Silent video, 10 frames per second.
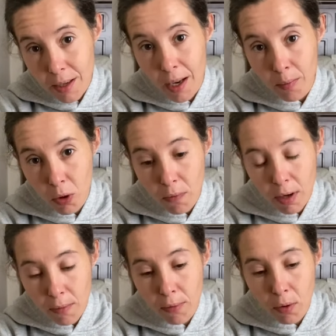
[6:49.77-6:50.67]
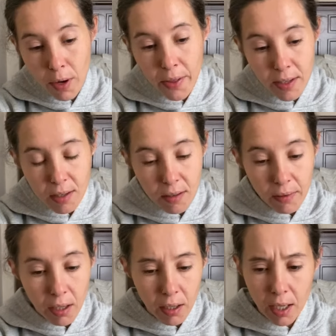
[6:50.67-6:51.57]
Again, moving forward, this is a
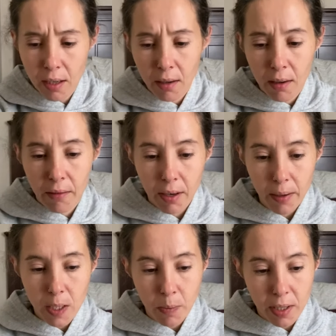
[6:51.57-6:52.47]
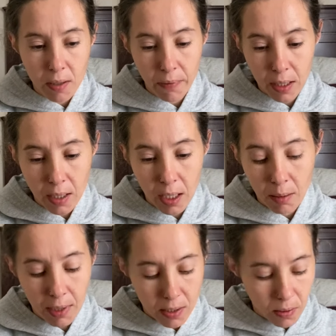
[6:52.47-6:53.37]
very, very specific
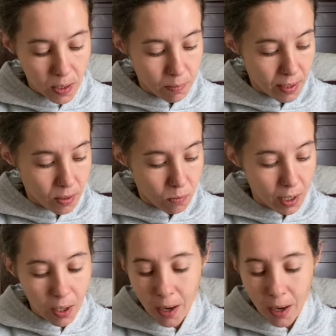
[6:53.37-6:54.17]
dynamic, so this message may not.